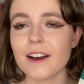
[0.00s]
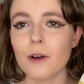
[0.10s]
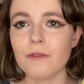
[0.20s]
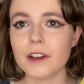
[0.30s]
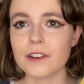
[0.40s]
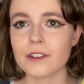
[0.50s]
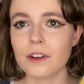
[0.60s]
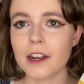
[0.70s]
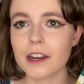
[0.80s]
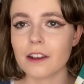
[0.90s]
Hopefully it's not
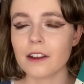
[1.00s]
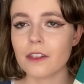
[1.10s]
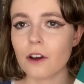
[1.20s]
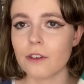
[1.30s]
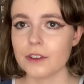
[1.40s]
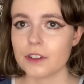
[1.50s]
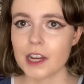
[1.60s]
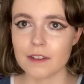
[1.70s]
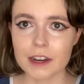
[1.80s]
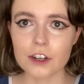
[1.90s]
like the Office
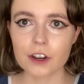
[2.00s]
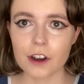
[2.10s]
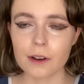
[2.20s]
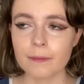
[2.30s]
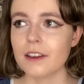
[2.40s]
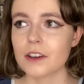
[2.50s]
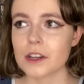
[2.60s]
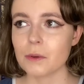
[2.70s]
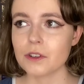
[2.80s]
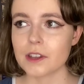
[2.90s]
TV show because I
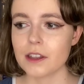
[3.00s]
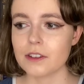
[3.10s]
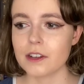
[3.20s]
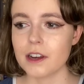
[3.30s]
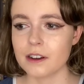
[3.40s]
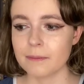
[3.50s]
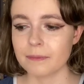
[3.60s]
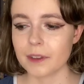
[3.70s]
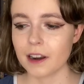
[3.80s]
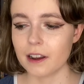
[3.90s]
watched that this year
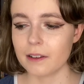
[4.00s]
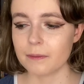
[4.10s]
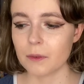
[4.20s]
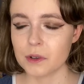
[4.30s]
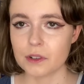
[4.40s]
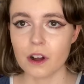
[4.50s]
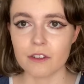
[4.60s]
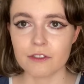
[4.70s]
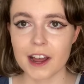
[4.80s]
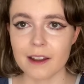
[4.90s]
and I was not
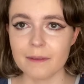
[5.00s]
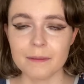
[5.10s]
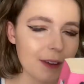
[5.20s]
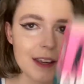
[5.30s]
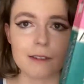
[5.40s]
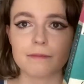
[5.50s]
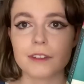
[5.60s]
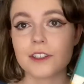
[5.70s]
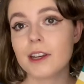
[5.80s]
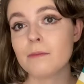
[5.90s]
a fan. But yeah,
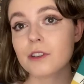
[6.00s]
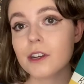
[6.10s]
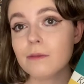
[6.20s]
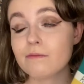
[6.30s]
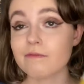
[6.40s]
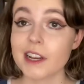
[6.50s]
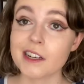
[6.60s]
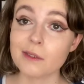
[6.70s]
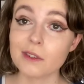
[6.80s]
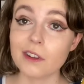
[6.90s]
it seems cute and
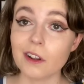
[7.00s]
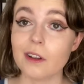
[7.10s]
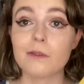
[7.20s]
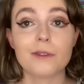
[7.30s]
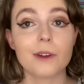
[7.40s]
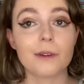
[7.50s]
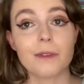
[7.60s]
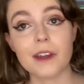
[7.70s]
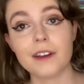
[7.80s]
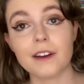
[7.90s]
it was a dollar, so
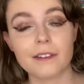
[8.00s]
there you go.